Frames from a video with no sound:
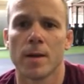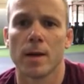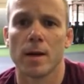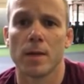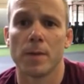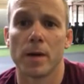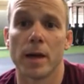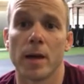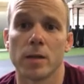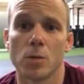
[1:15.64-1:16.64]
And
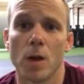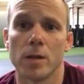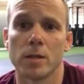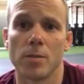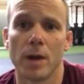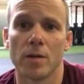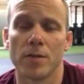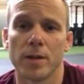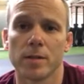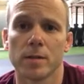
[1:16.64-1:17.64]
again, as well as the
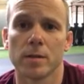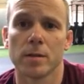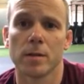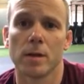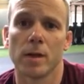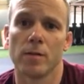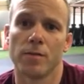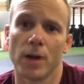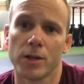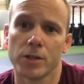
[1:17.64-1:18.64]
benefits in
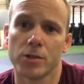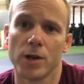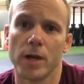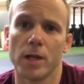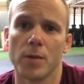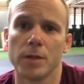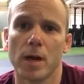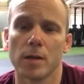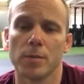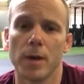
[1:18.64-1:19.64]
flexion training that we
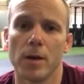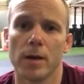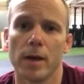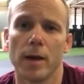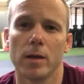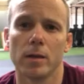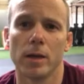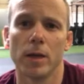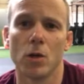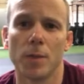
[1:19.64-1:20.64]
talked about, and a
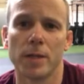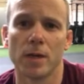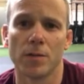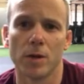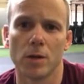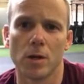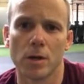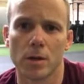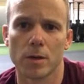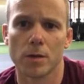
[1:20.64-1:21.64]
little bit different
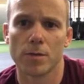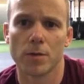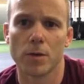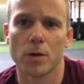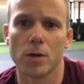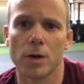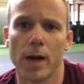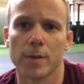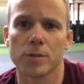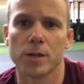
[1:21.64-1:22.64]
look for the glute and
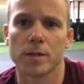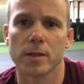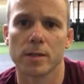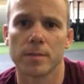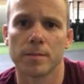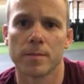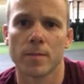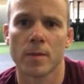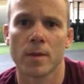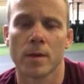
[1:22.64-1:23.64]
hamstring system.
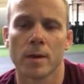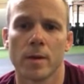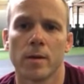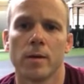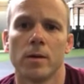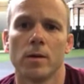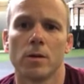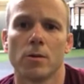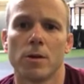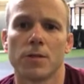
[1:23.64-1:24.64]

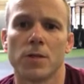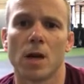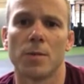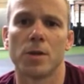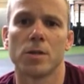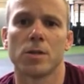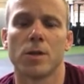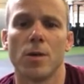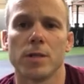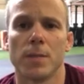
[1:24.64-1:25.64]
Christopher
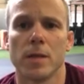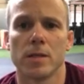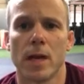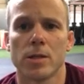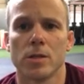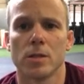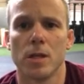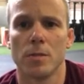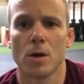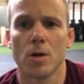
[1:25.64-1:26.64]
Somner's U.S. men's national
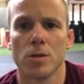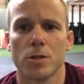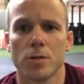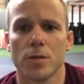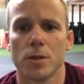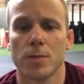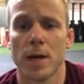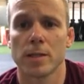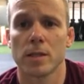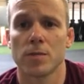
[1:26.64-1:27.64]
team coach for
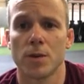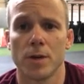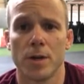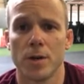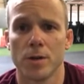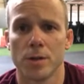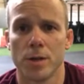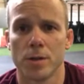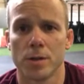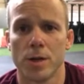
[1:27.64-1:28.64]
gymnastics for years and
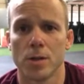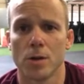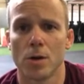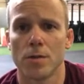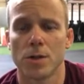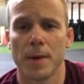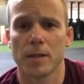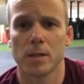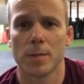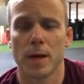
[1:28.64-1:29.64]
years and years, owner of
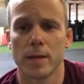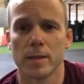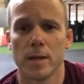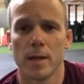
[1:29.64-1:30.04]
Gymnastics Bodies.